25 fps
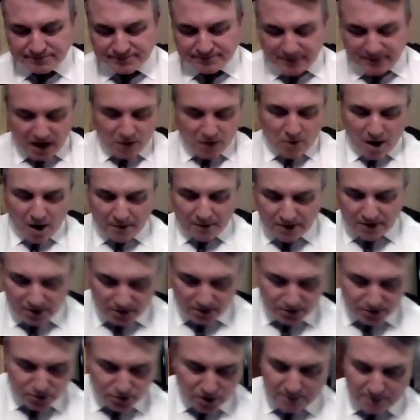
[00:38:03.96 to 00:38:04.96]
no, I won't because I'm
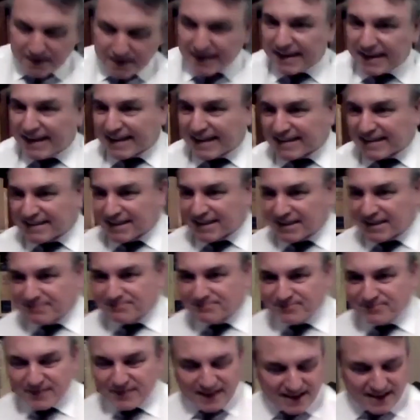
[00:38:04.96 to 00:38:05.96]
going to talk about it later.
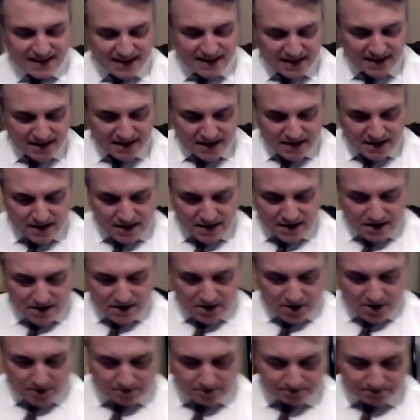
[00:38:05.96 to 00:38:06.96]

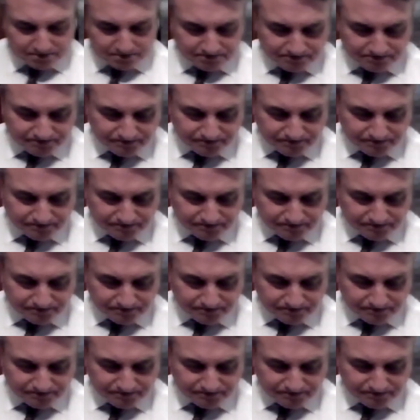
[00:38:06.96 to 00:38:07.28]
Um,